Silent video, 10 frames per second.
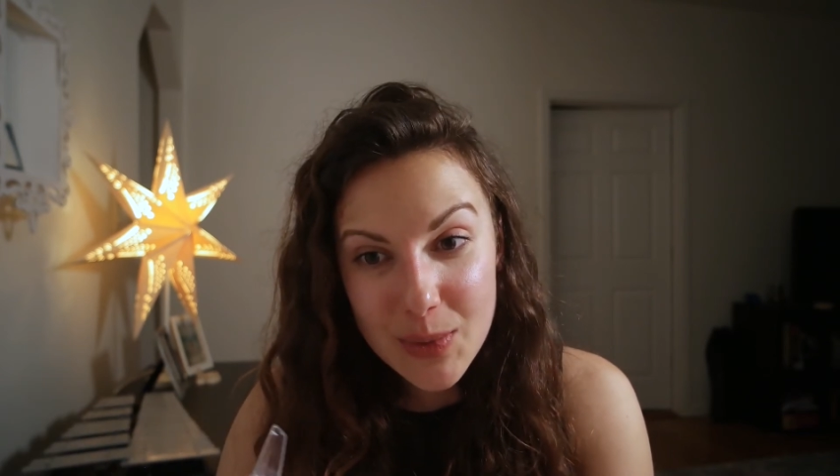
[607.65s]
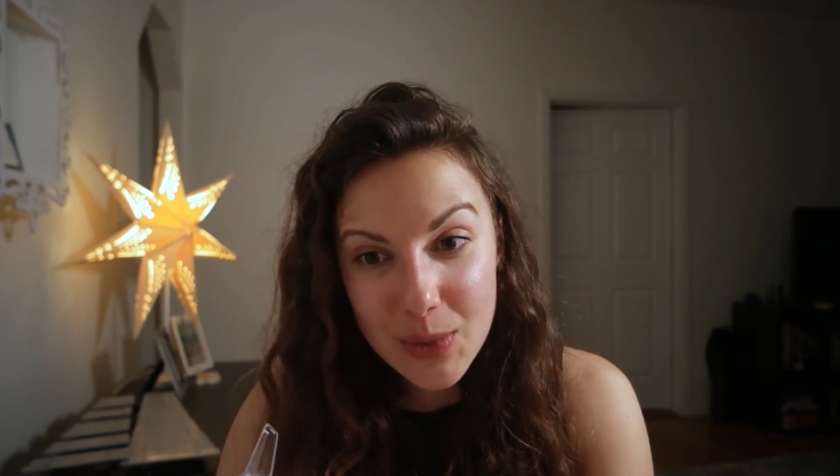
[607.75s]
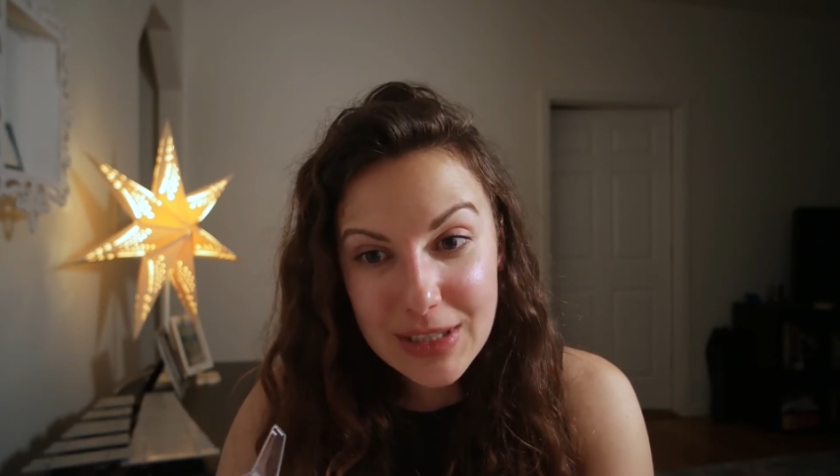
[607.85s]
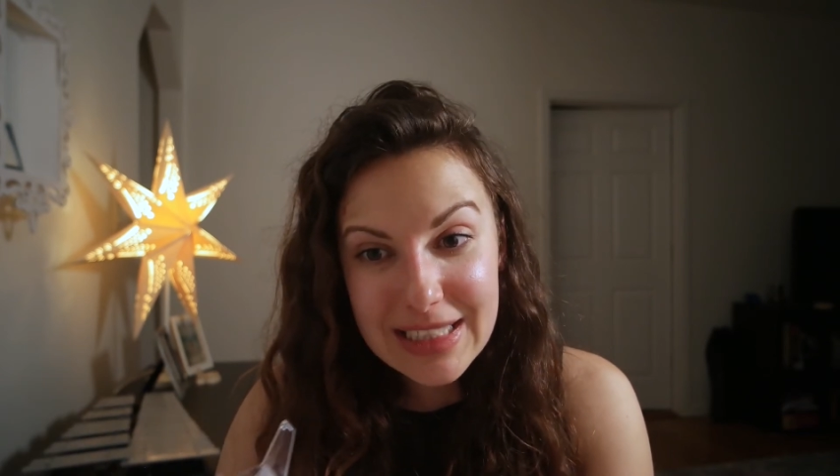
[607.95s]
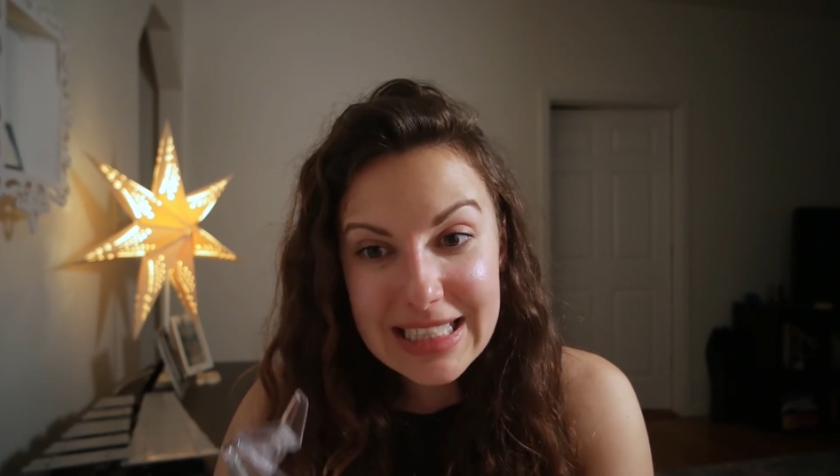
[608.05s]

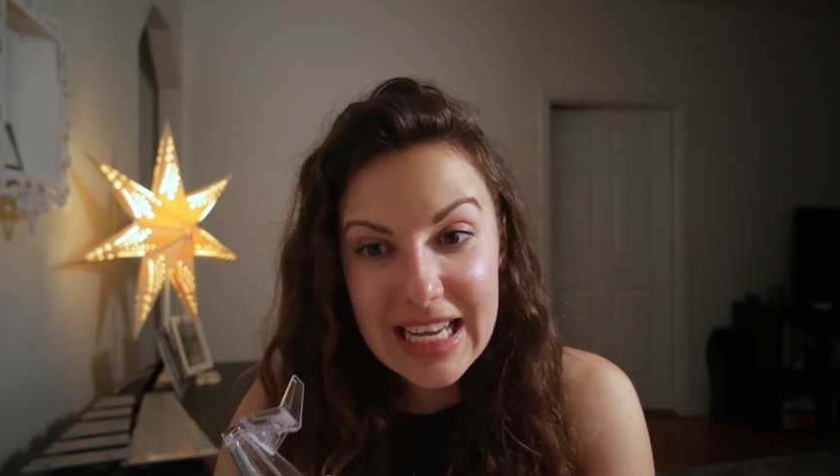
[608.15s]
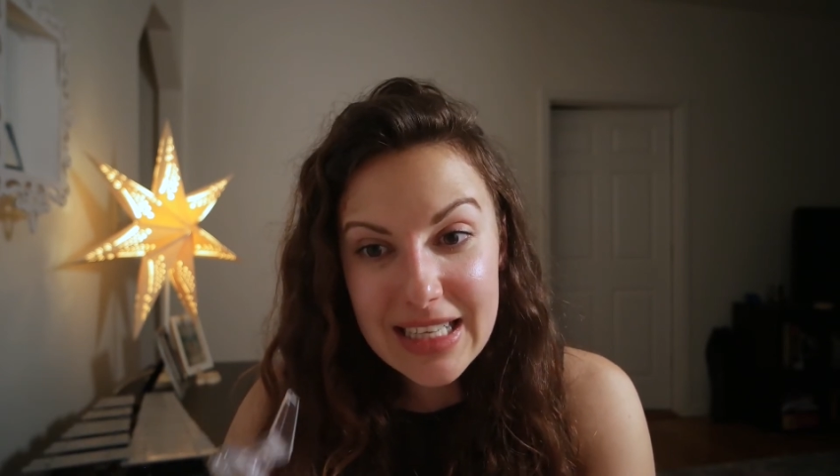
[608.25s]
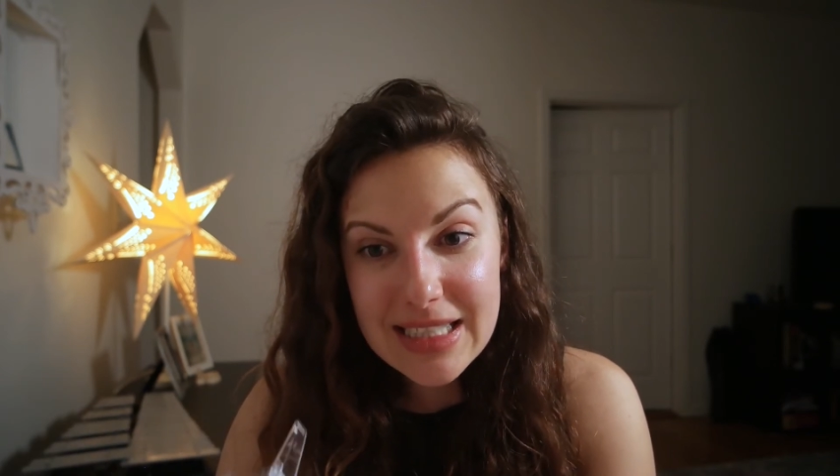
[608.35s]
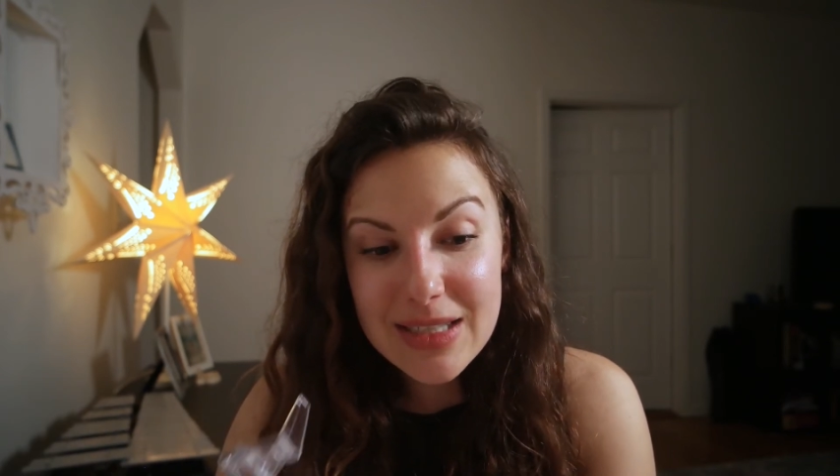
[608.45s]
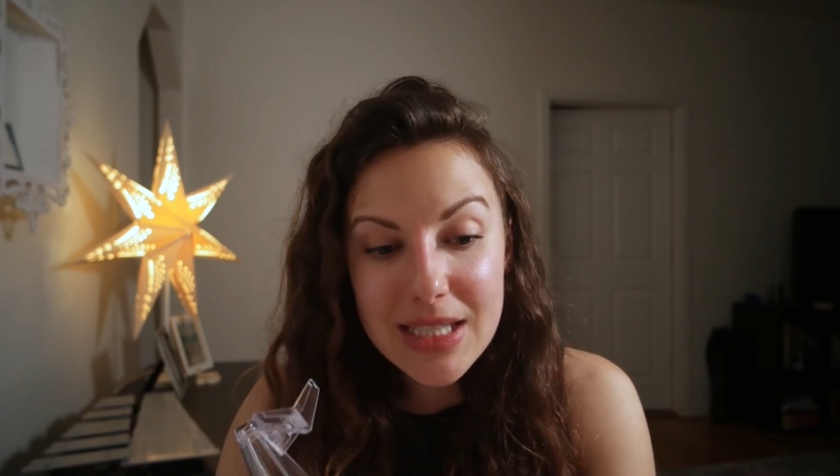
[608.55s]
will
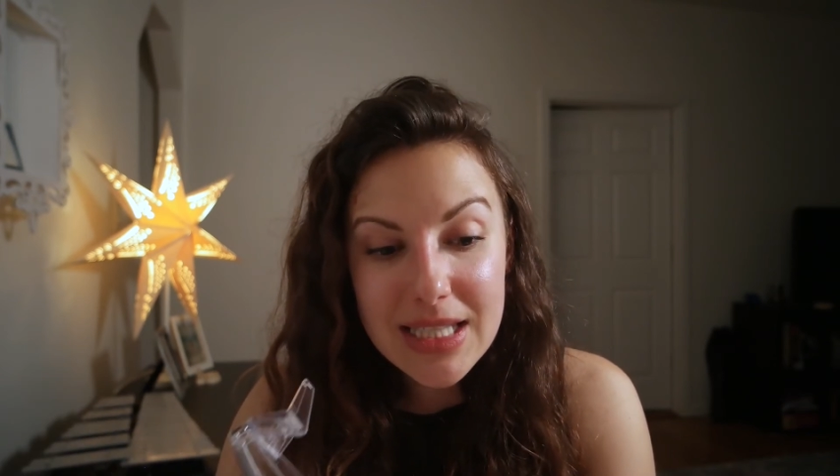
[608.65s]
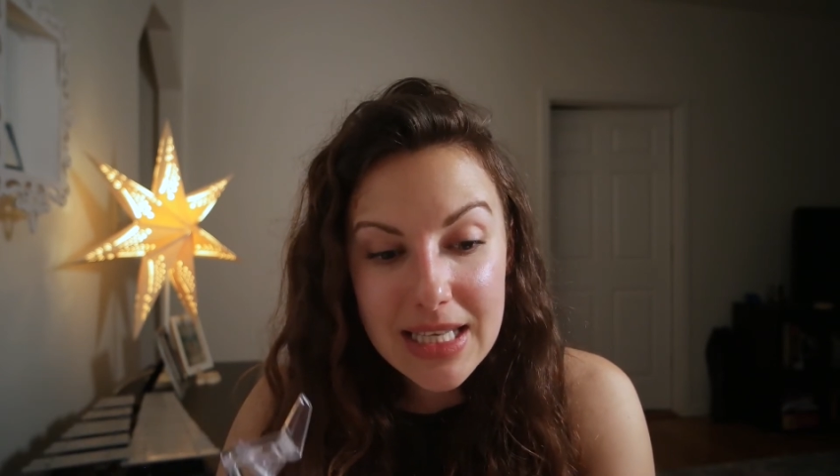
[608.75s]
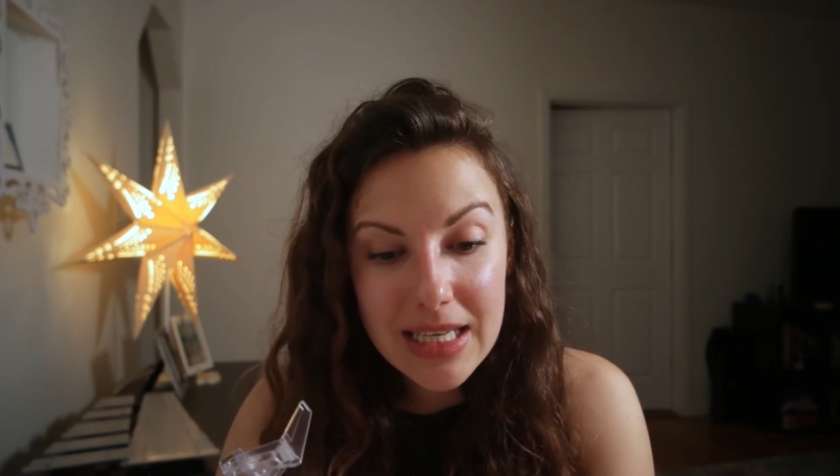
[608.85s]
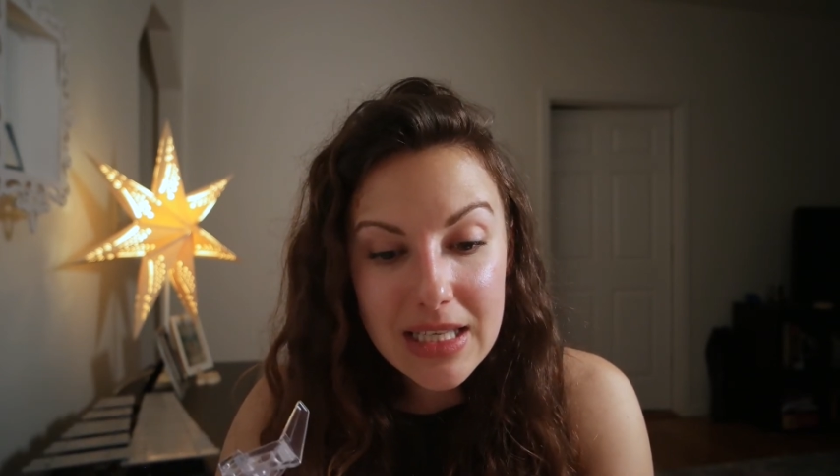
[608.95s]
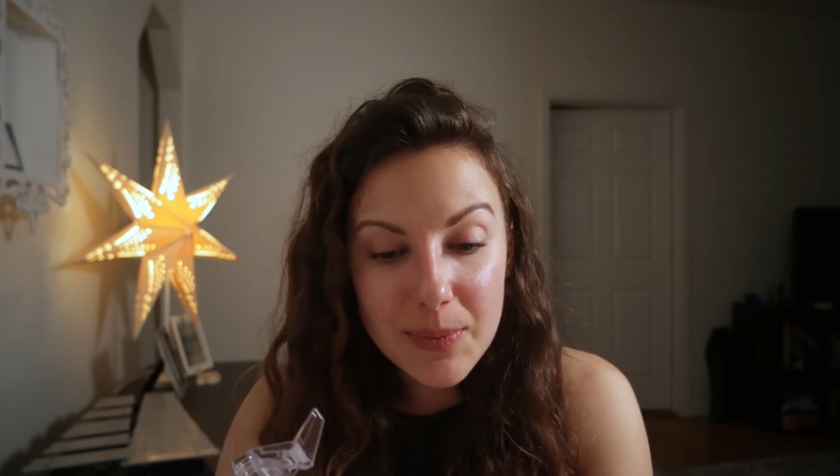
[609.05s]
get to
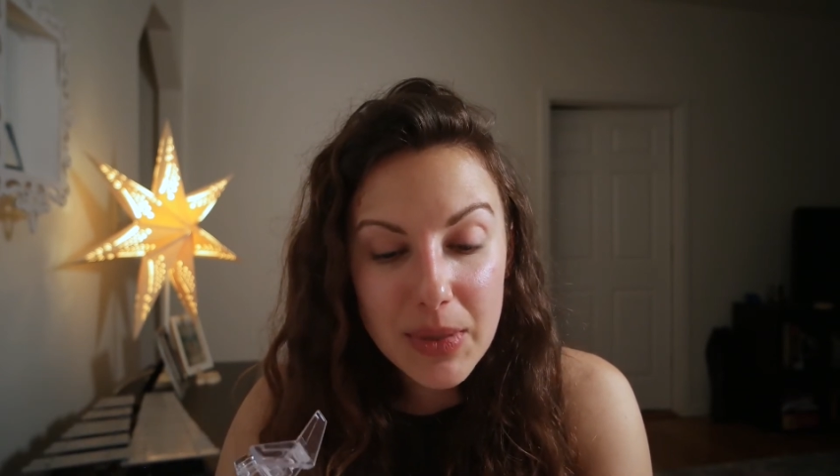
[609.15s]
see it,